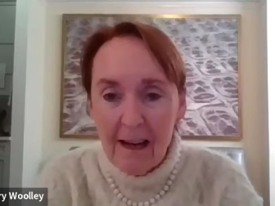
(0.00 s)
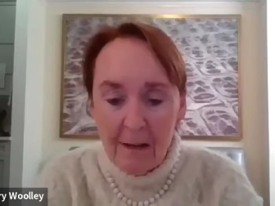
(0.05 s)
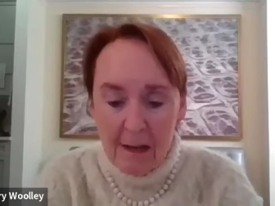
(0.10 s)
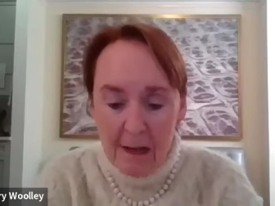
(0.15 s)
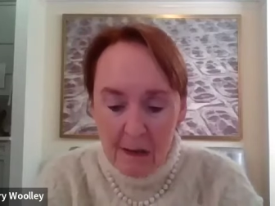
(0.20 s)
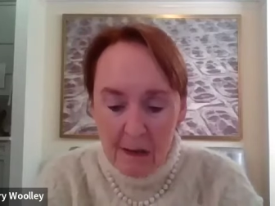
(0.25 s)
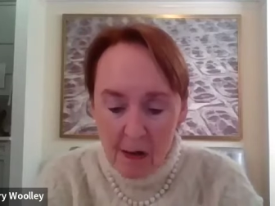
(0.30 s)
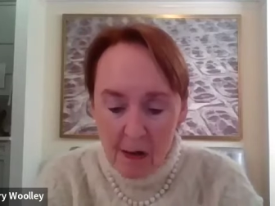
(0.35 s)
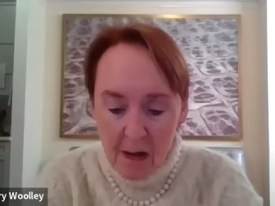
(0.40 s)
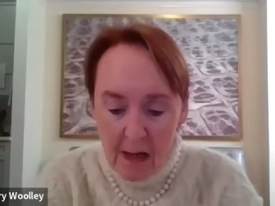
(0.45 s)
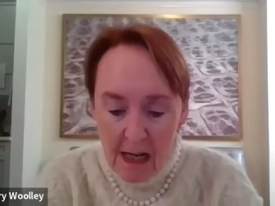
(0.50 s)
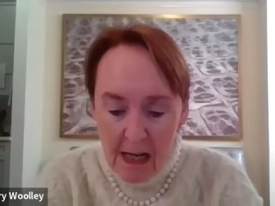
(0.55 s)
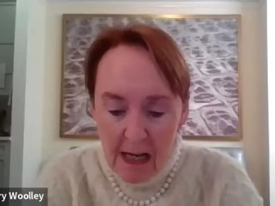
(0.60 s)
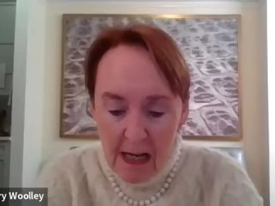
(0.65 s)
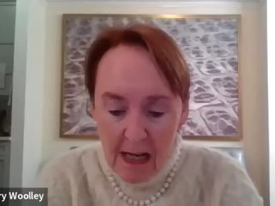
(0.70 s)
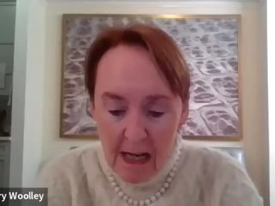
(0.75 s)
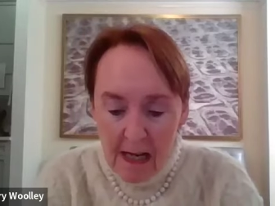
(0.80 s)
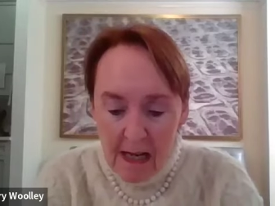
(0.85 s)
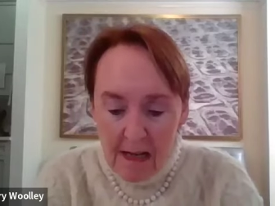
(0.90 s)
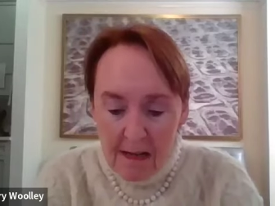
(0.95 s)
Now these are
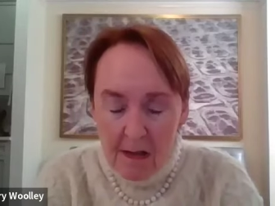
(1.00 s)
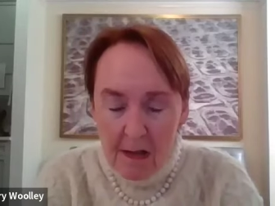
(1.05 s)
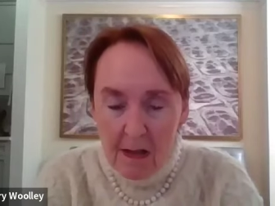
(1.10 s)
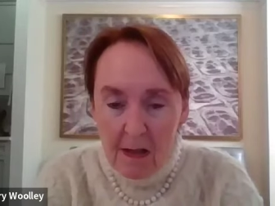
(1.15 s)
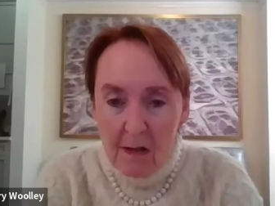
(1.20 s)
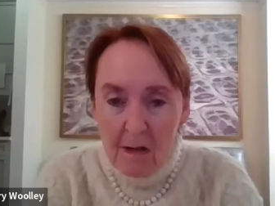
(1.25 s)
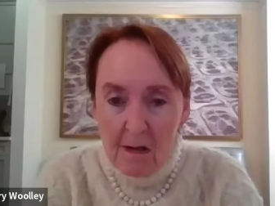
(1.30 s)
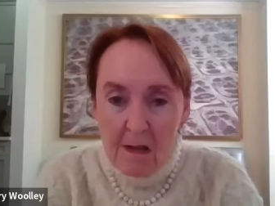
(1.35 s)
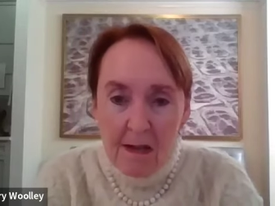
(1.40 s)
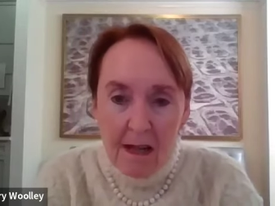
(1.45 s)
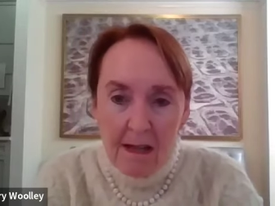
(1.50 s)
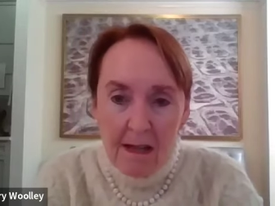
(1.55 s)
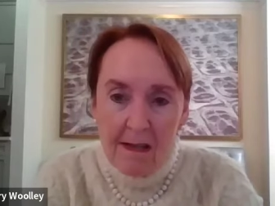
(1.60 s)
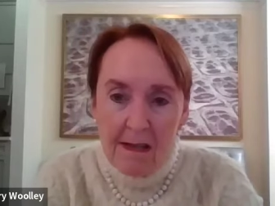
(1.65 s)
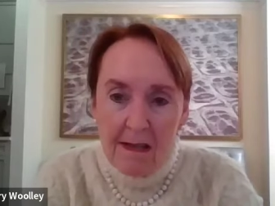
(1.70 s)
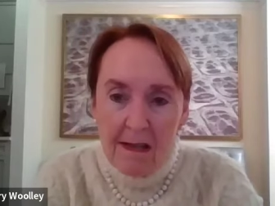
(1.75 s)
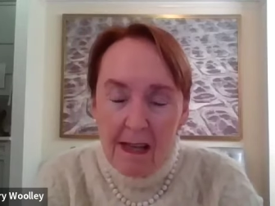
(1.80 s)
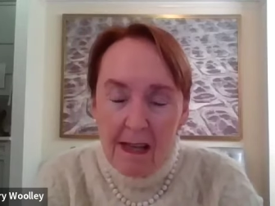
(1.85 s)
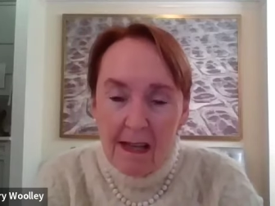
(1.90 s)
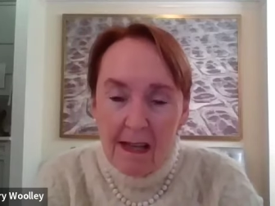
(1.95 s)
skill
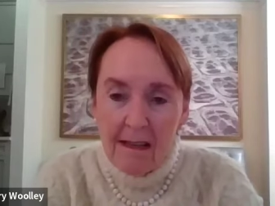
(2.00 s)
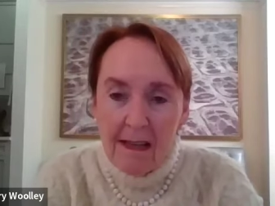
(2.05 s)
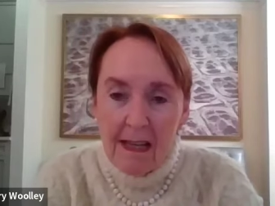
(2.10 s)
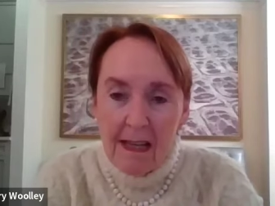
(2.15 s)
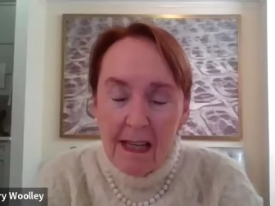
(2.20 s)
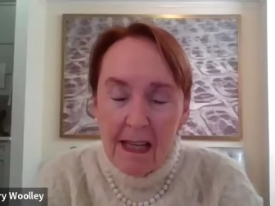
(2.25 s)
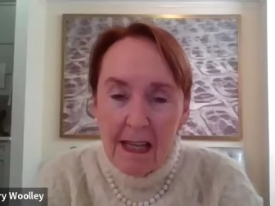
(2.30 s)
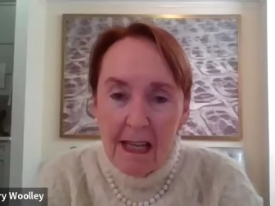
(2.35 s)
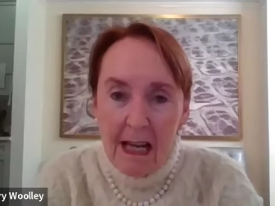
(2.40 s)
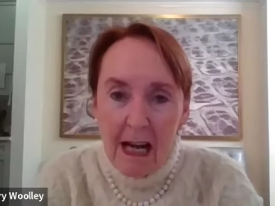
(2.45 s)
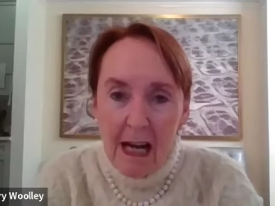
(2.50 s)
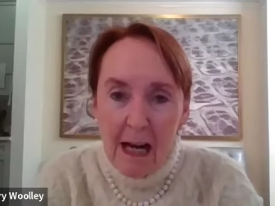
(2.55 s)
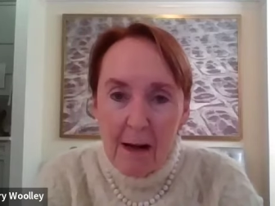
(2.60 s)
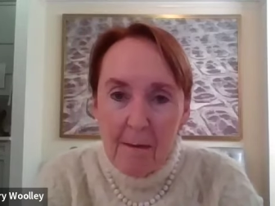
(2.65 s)
sets that the